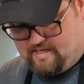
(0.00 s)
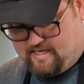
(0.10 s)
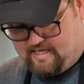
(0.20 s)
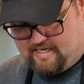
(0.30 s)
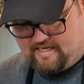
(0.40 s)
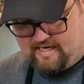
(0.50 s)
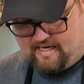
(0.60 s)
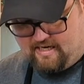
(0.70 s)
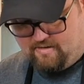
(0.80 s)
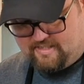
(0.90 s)
And
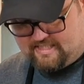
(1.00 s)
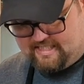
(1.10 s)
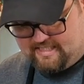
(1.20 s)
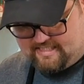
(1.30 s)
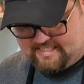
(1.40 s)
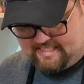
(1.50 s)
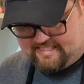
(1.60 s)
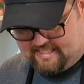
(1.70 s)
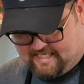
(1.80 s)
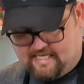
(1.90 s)
I always leave the
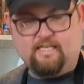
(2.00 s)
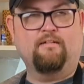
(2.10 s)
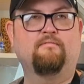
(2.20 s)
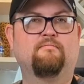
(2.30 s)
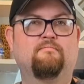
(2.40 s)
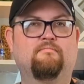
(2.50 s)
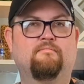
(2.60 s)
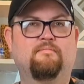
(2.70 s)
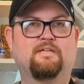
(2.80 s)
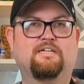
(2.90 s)
C's in,
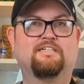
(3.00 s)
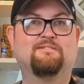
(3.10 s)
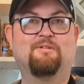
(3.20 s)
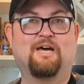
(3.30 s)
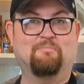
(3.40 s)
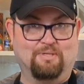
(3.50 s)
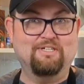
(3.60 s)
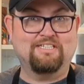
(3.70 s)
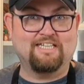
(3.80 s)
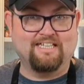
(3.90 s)
because I'm not a
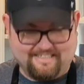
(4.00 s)
pussy.